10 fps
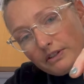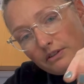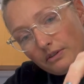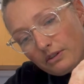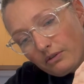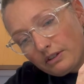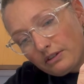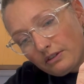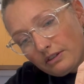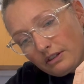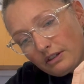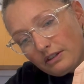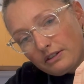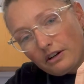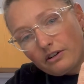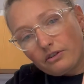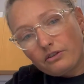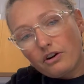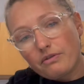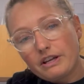those crystals start
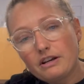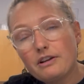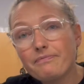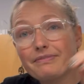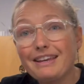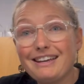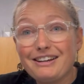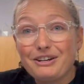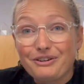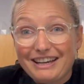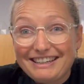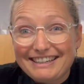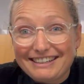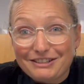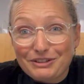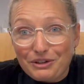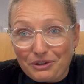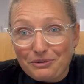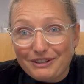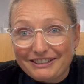growing. Okay, and I'll show
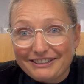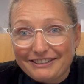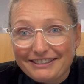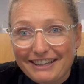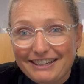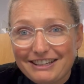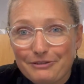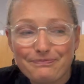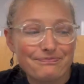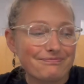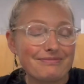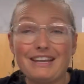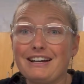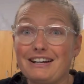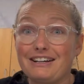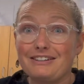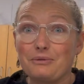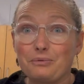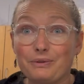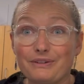you what it looks like.
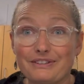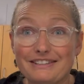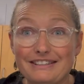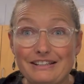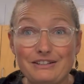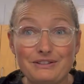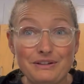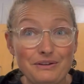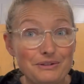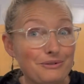We'll see you soon.